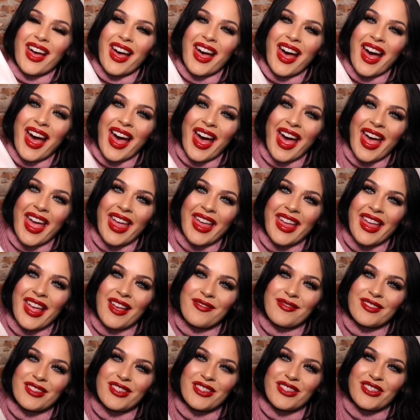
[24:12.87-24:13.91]
I
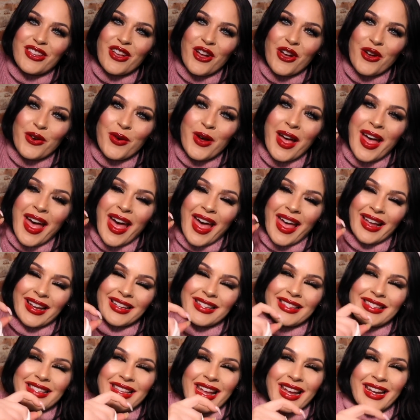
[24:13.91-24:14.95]
am so
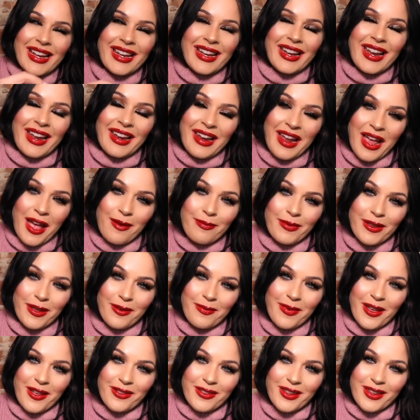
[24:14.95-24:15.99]
excited and happy
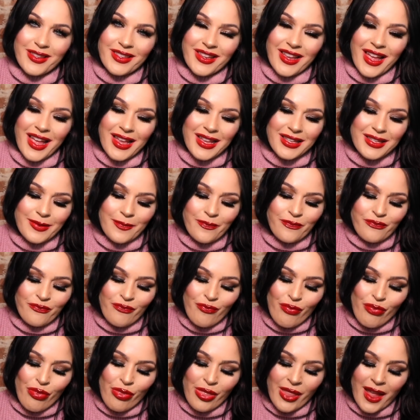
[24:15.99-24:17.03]
about this, guys
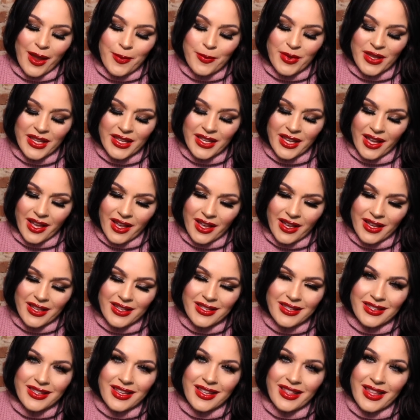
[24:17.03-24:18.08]

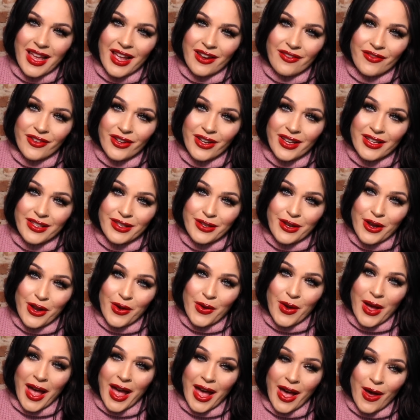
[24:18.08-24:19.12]
because a lot of you guys
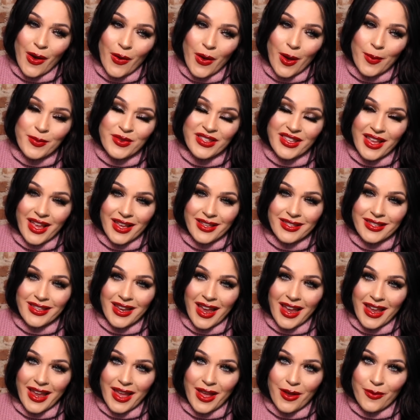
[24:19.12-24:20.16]
know how obsessed
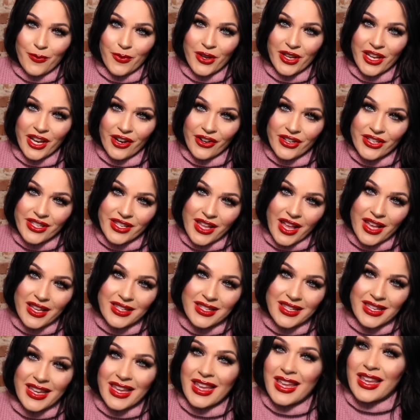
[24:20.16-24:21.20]
I am with
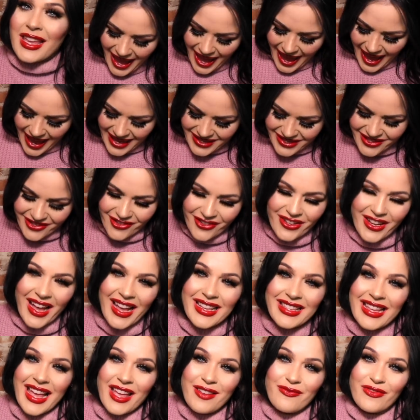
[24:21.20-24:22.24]
Kerastase. And so
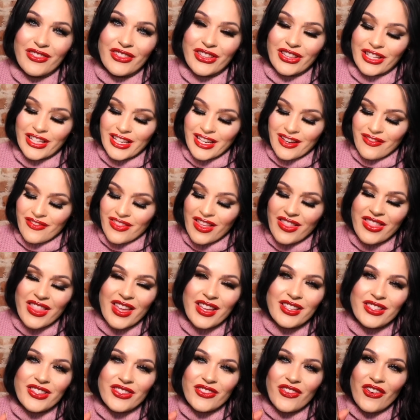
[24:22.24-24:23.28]
guys, I believe that
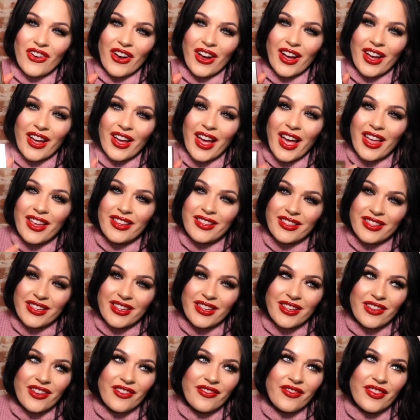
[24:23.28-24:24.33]
they saw. I
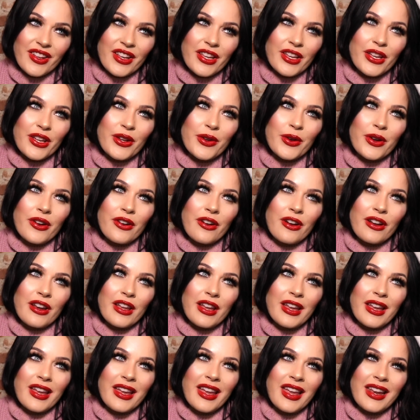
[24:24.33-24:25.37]
did a video on
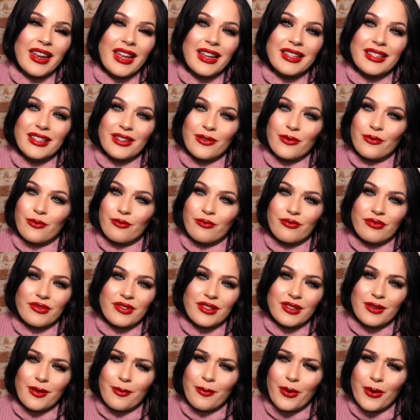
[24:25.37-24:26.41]
it and I do
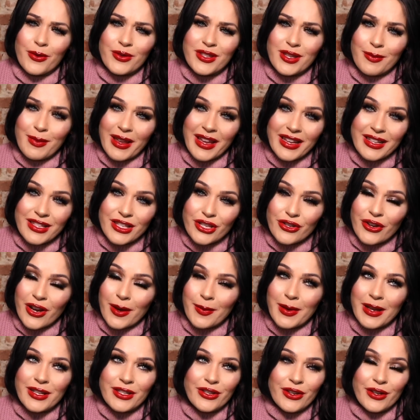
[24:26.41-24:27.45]
some posts on my
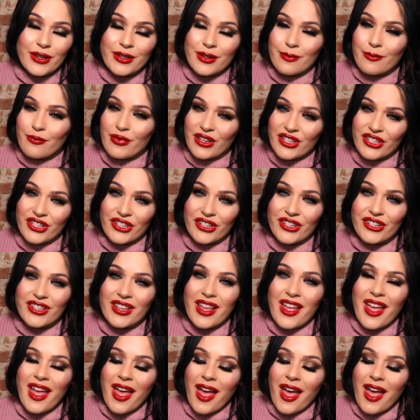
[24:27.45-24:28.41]
Instagram. I took some pictures